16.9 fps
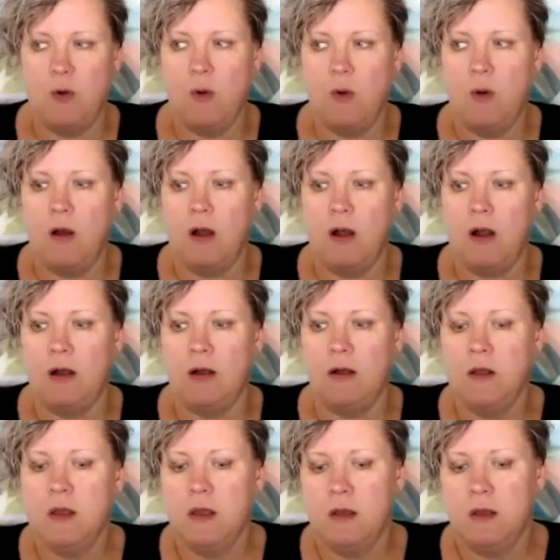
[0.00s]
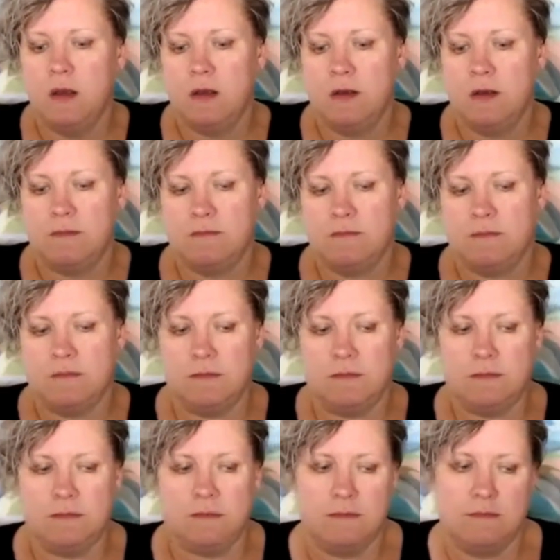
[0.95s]
or
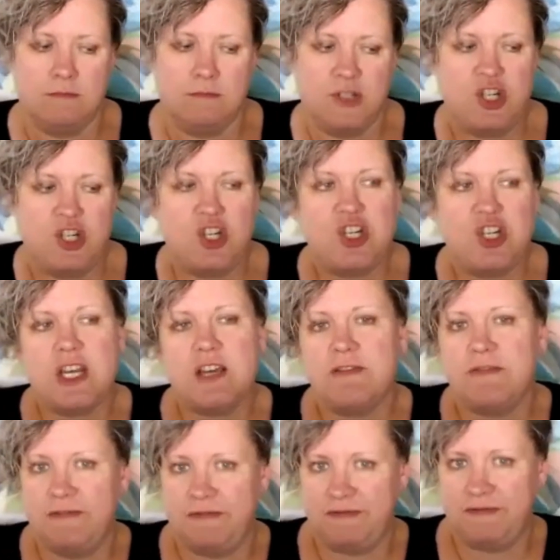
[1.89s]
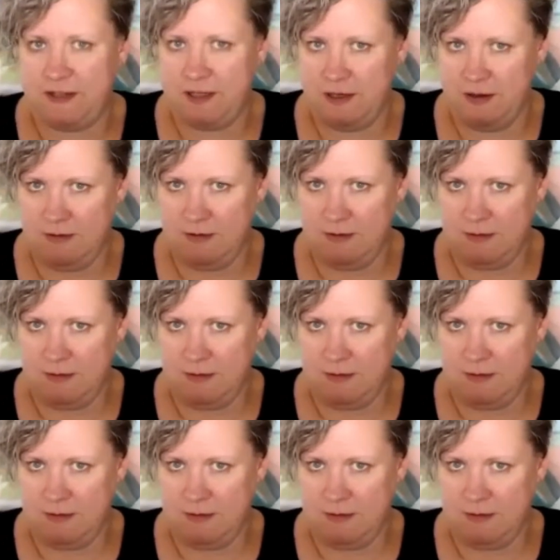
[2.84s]
shift